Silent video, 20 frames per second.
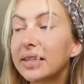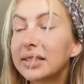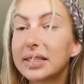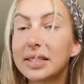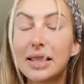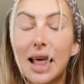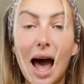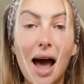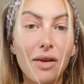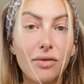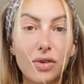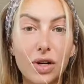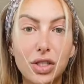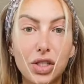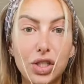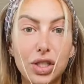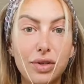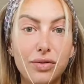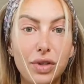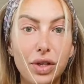because that
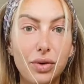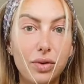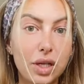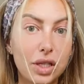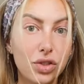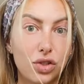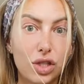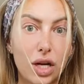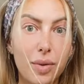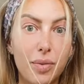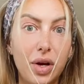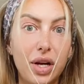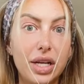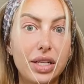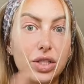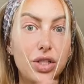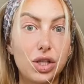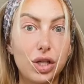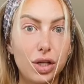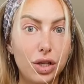version of you
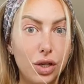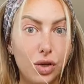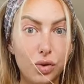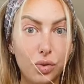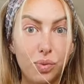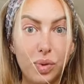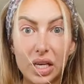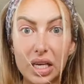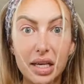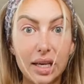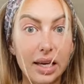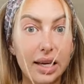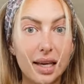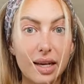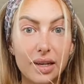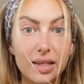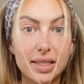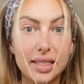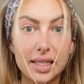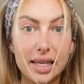contributed to you being
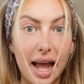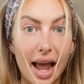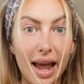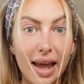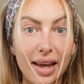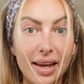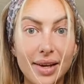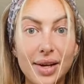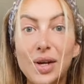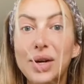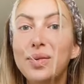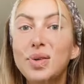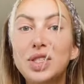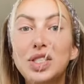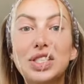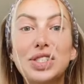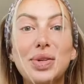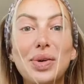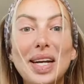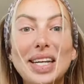here today,
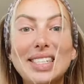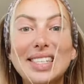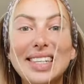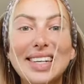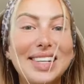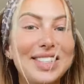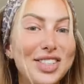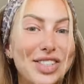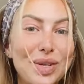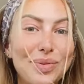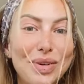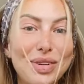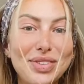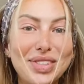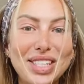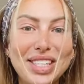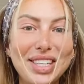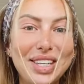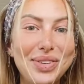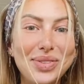which is going to
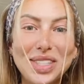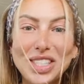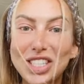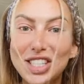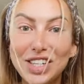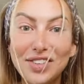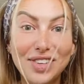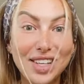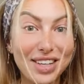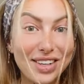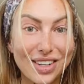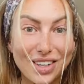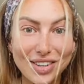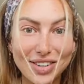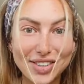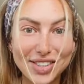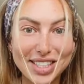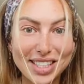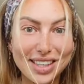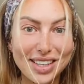contribute to you achieving your
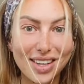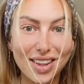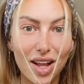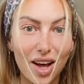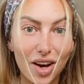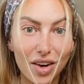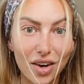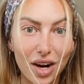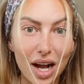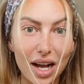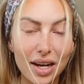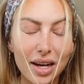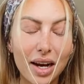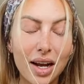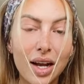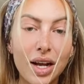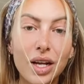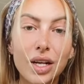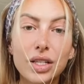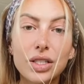goals in the long run.